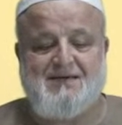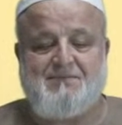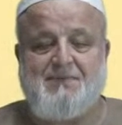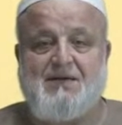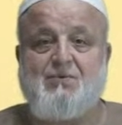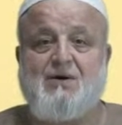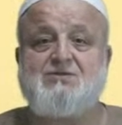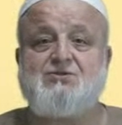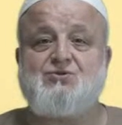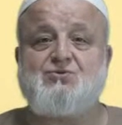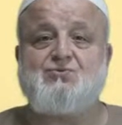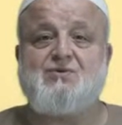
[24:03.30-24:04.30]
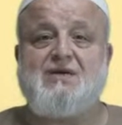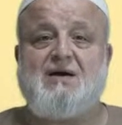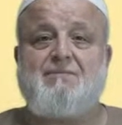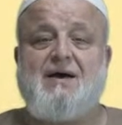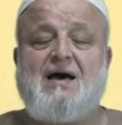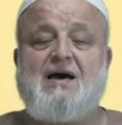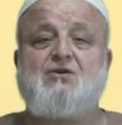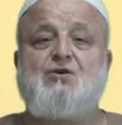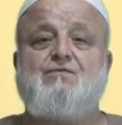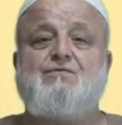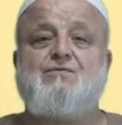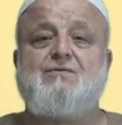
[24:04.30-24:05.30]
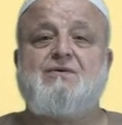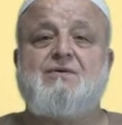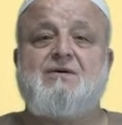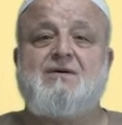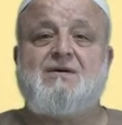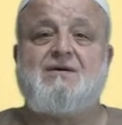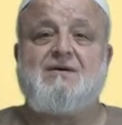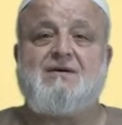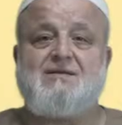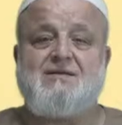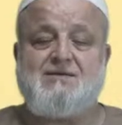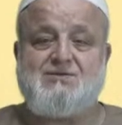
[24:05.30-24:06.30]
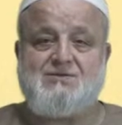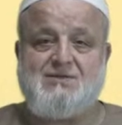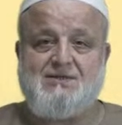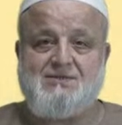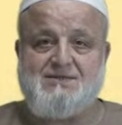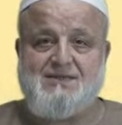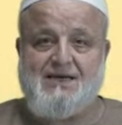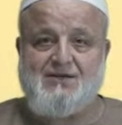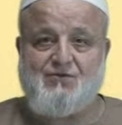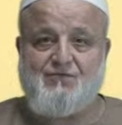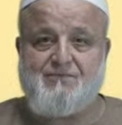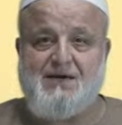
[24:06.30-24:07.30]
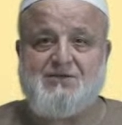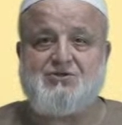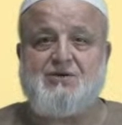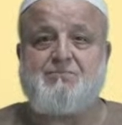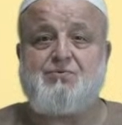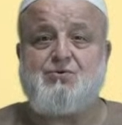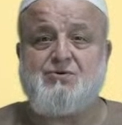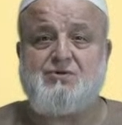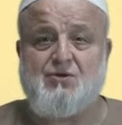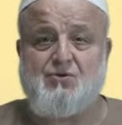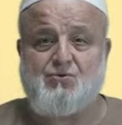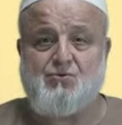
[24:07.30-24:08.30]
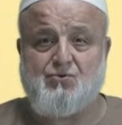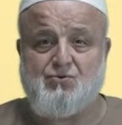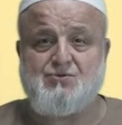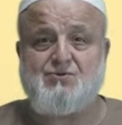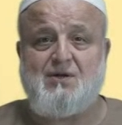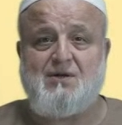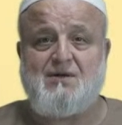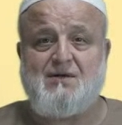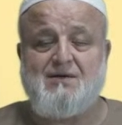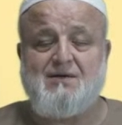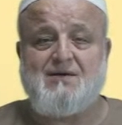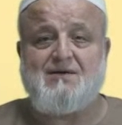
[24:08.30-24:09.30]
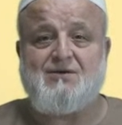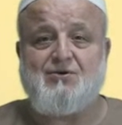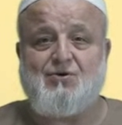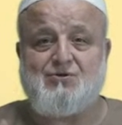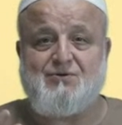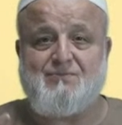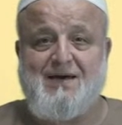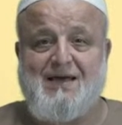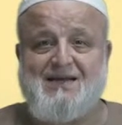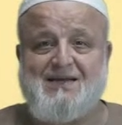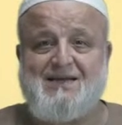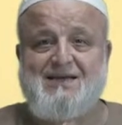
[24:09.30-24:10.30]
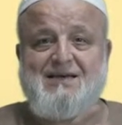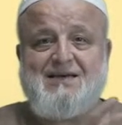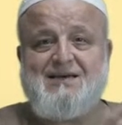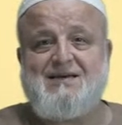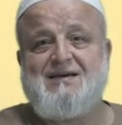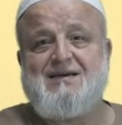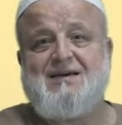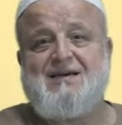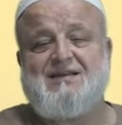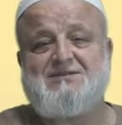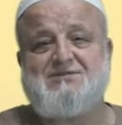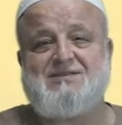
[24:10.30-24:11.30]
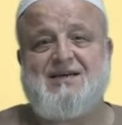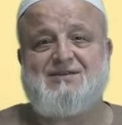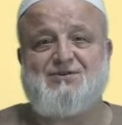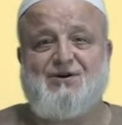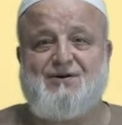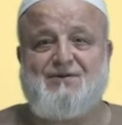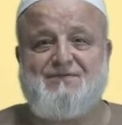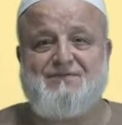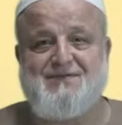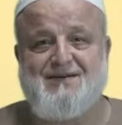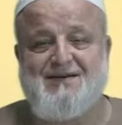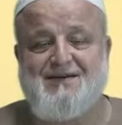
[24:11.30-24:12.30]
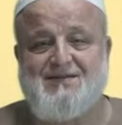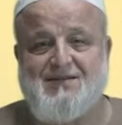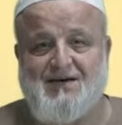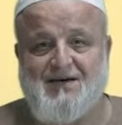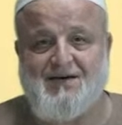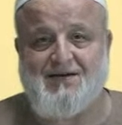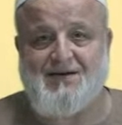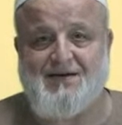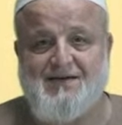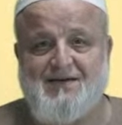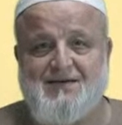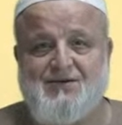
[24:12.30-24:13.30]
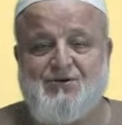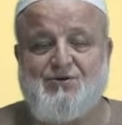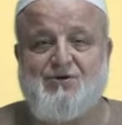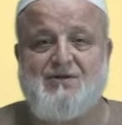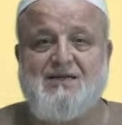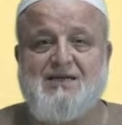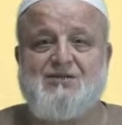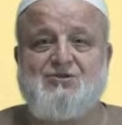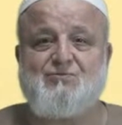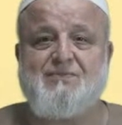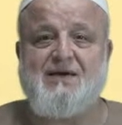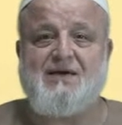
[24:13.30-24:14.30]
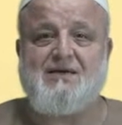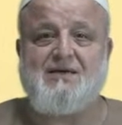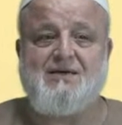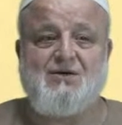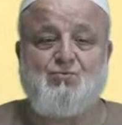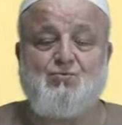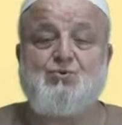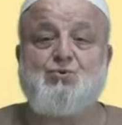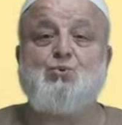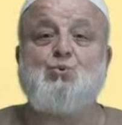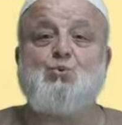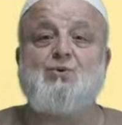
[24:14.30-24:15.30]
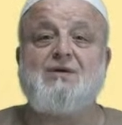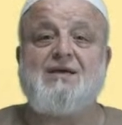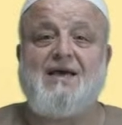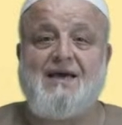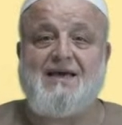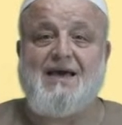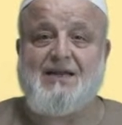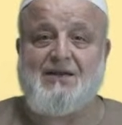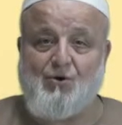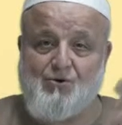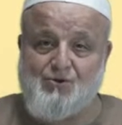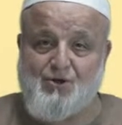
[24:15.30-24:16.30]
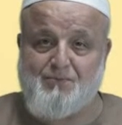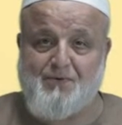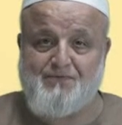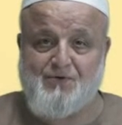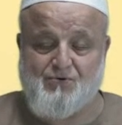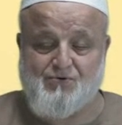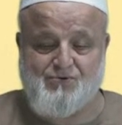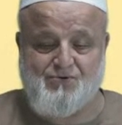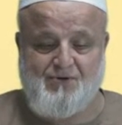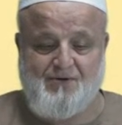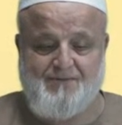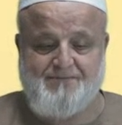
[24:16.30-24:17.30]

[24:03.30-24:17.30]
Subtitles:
But once you come out of this state of major impurity through ghusl, you're automatically in a state of tahara. You don't need to make wudu again on top of your ghusl.